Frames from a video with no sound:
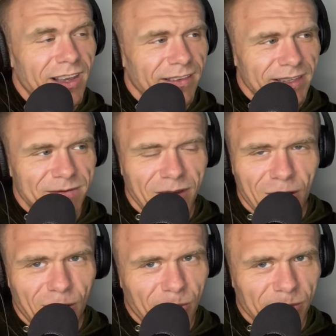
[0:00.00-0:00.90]
These
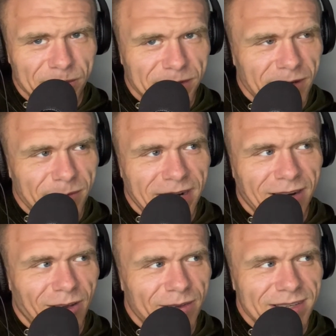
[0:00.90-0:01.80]
VR worlds are coming
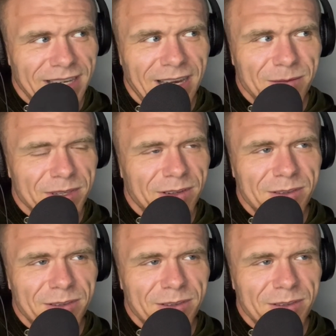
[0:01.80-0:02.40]
out. All these games, they're